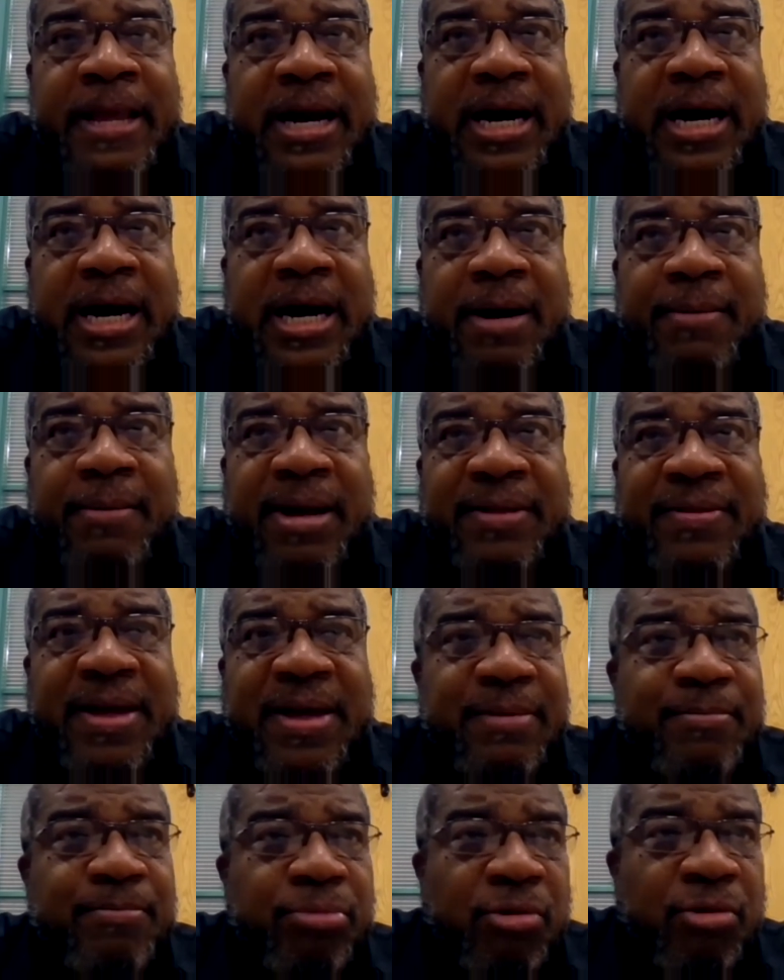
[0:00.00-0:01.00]
And
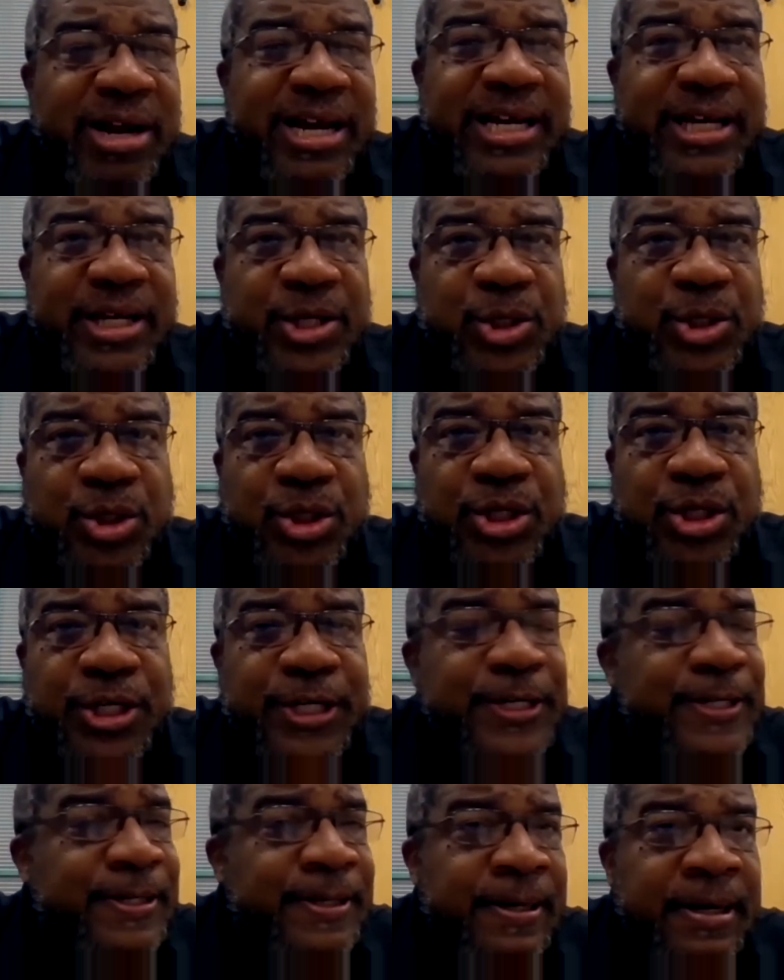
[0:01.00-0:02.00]
that break is
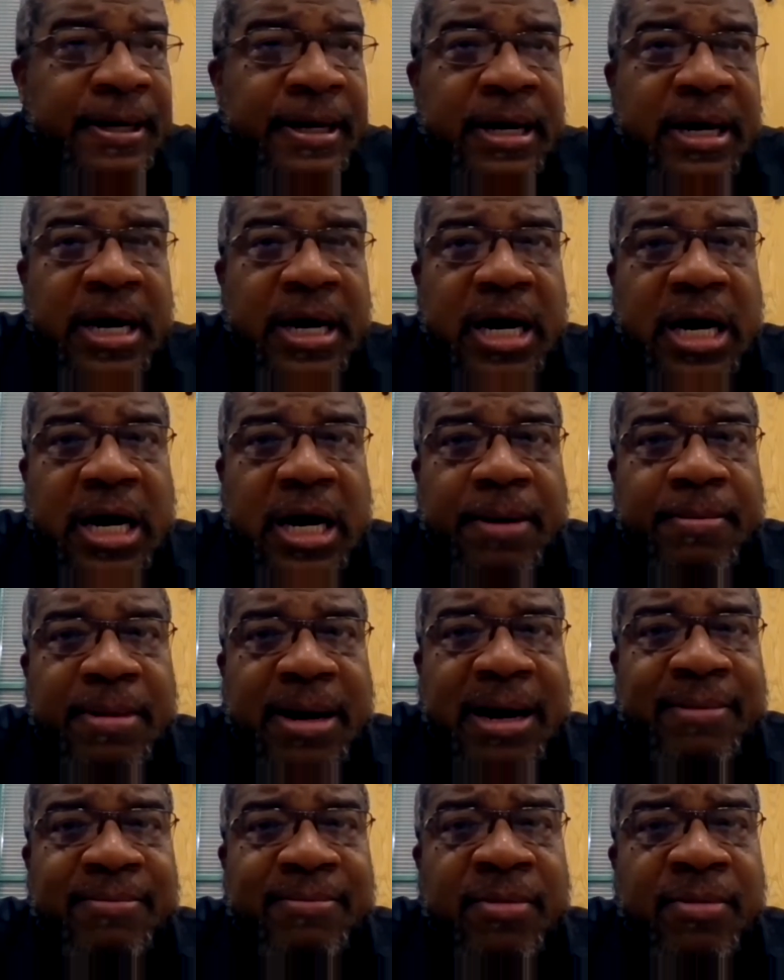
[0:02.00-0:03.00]
good.
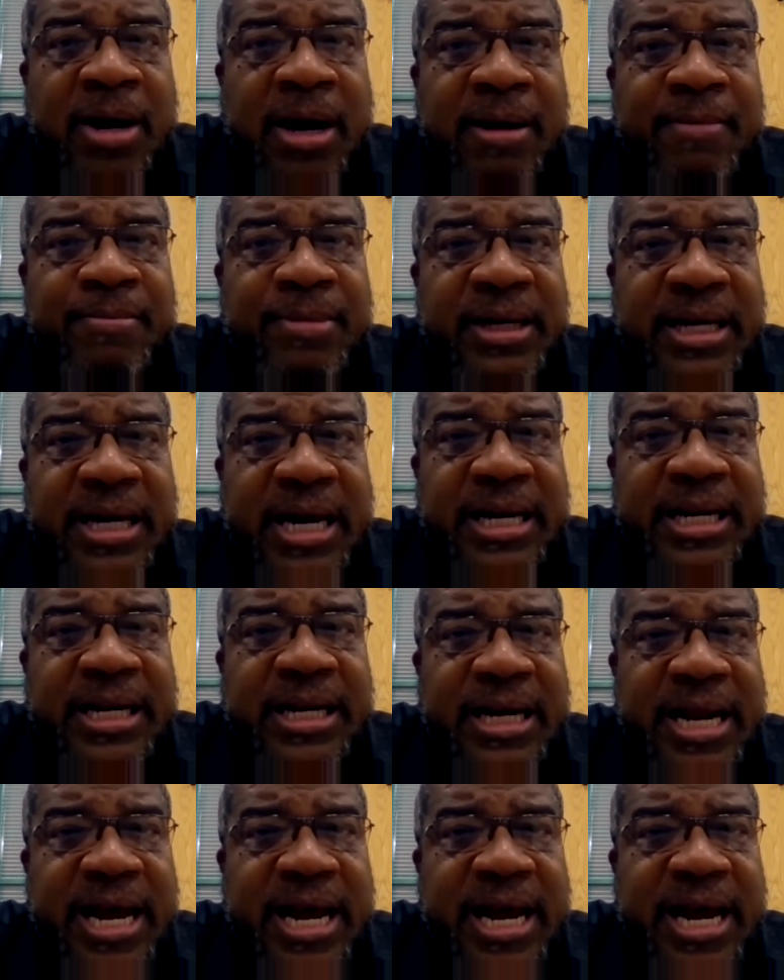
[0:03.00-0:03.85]
I'm beginning